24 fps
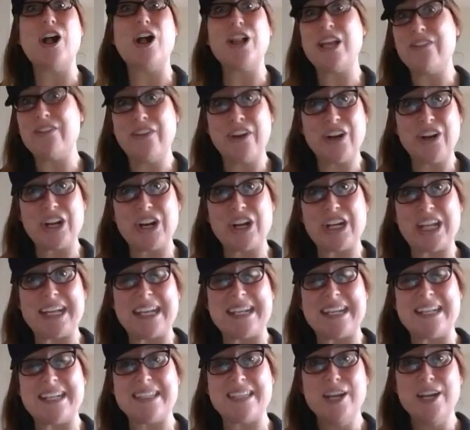I've heard
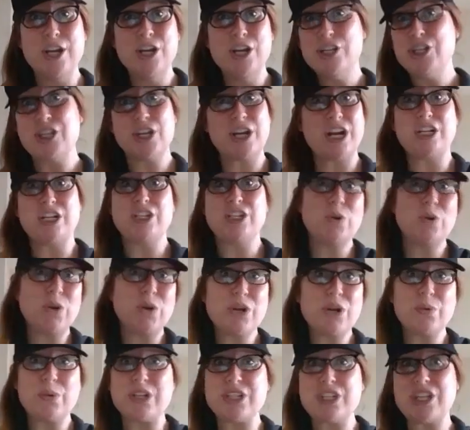is, should I
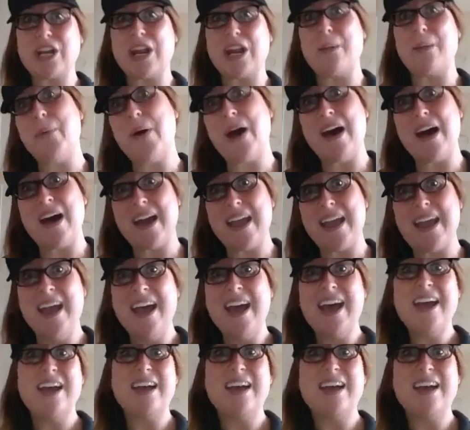short? What should I buy?